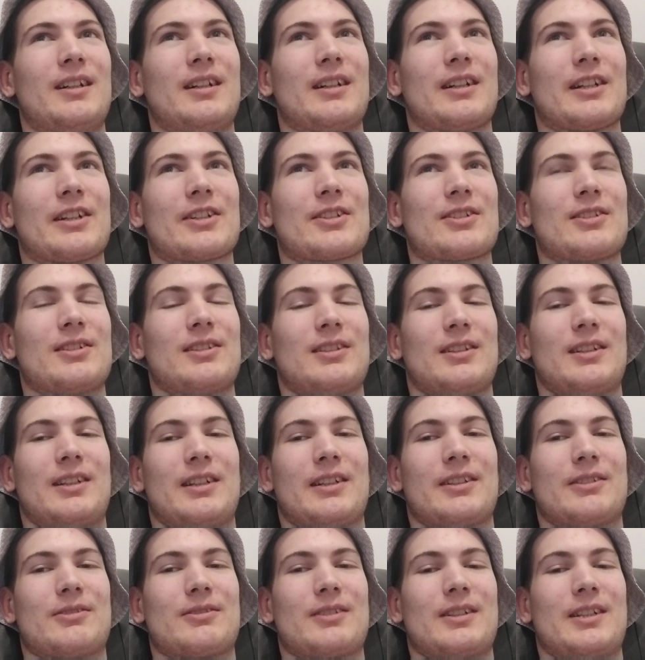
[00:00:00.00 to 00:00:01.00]
actually
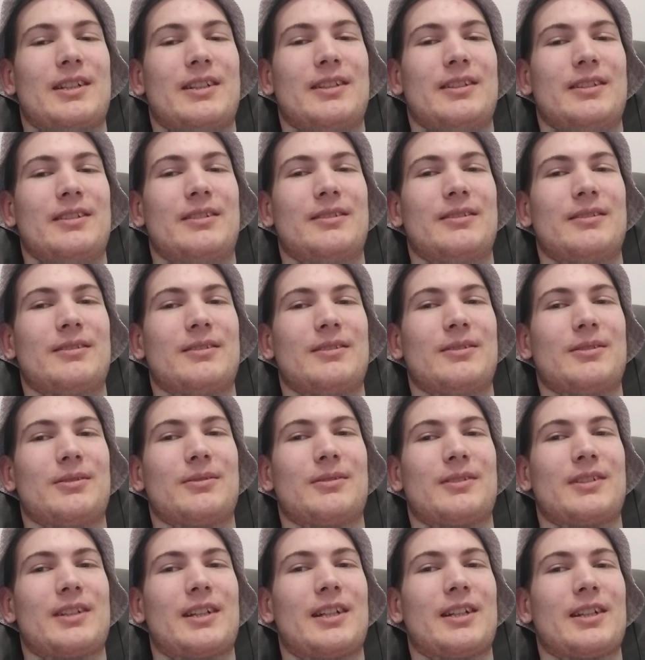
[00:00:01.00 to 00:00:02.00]
like tried to
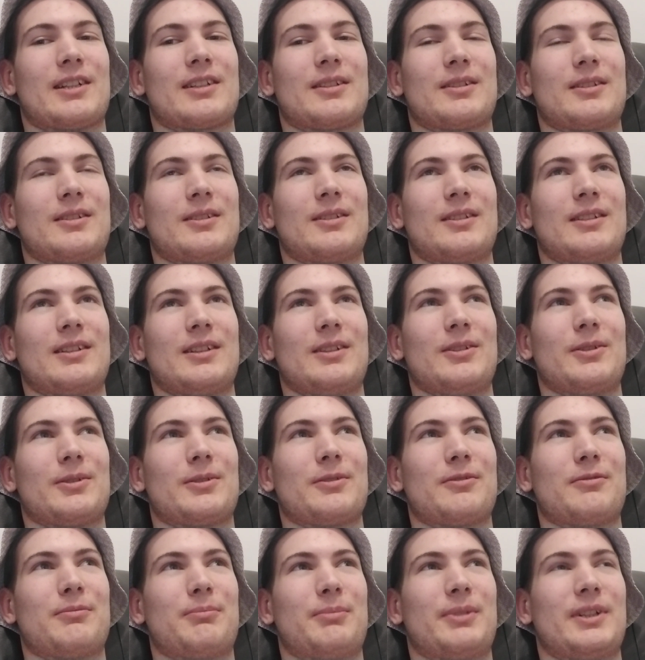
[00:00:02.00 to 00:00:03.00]
take a lot
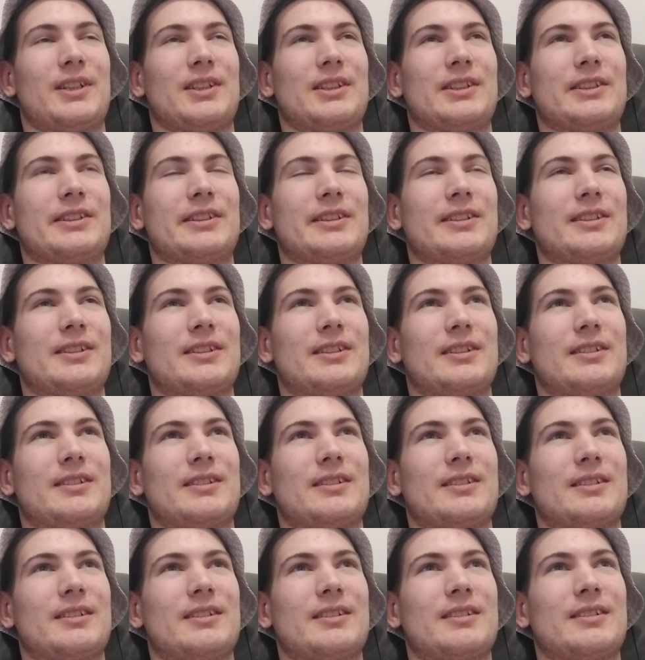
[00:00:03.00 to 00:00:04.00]
of pills and
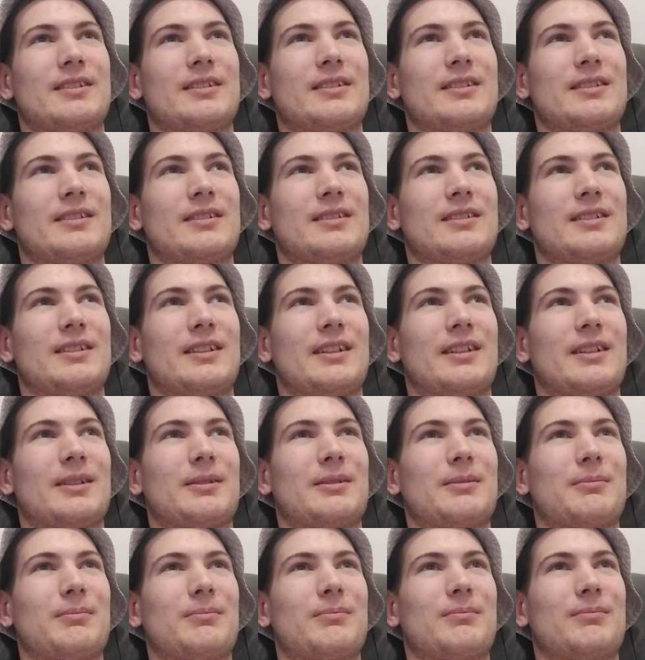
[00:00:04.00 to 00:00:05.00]
like
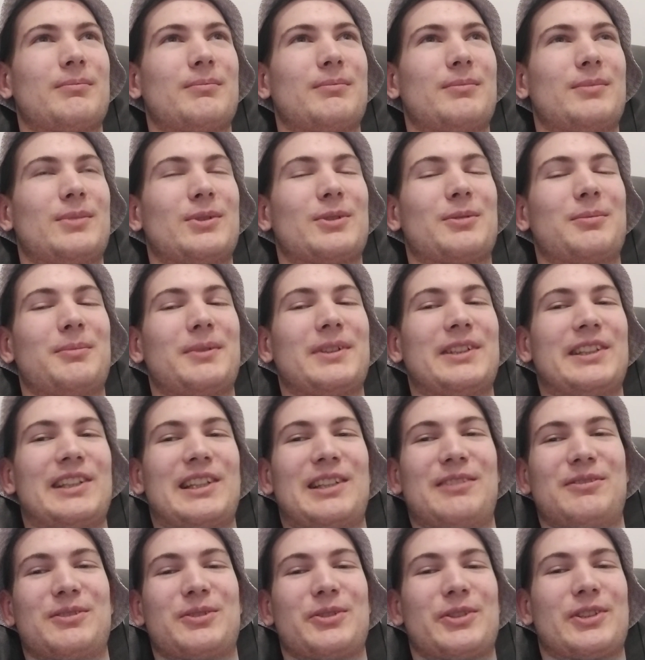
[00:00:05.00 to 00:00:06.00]
put
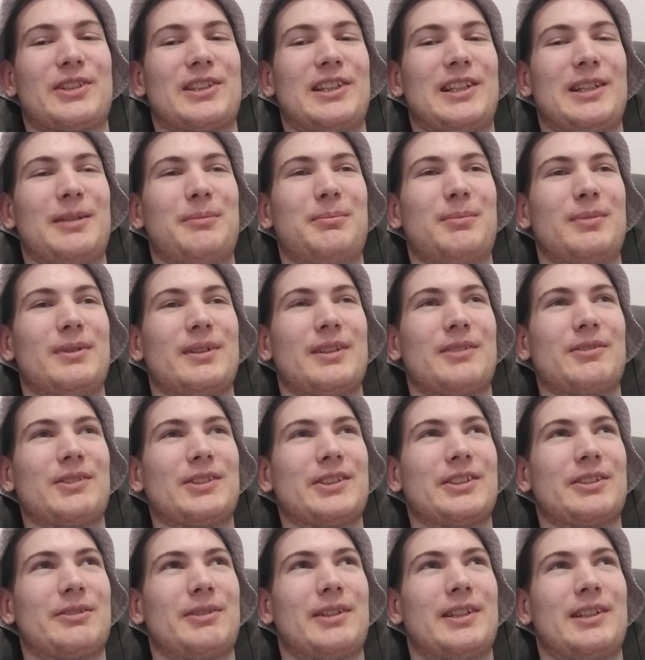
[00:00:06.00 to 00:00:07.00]
myself to sleep. It
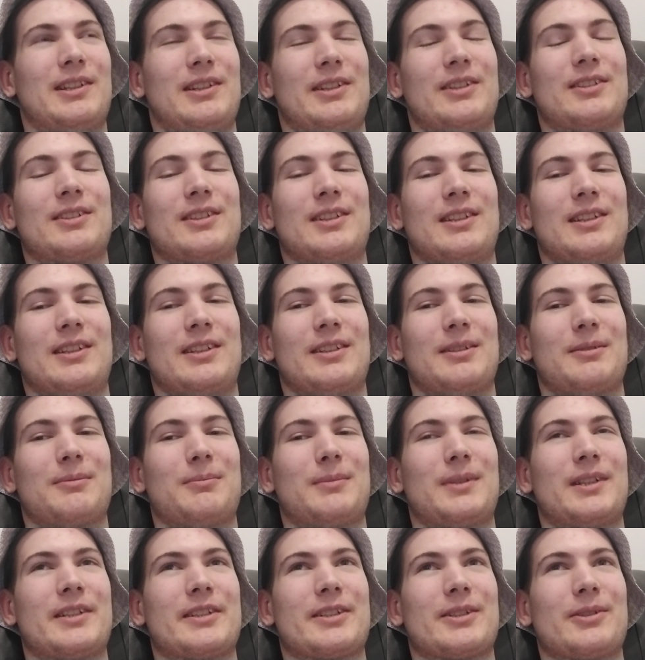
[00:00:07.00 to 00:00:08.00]
was really literally like
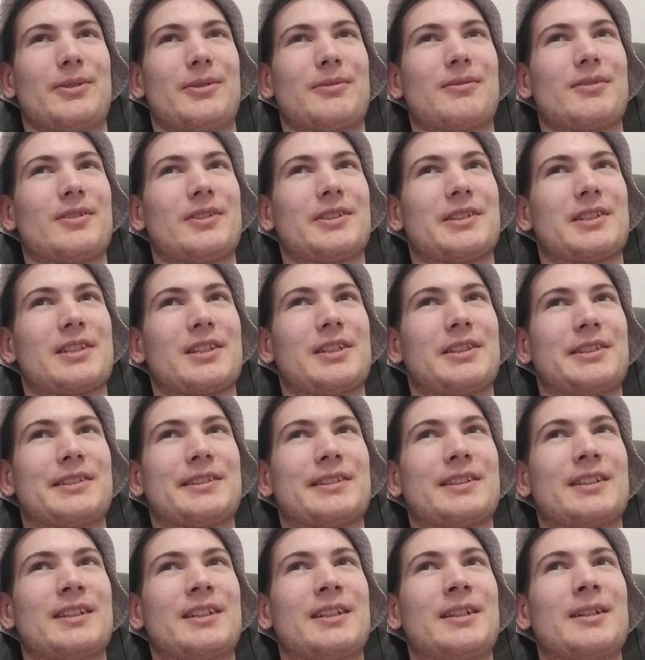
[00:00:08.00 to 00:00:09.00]
my thought was just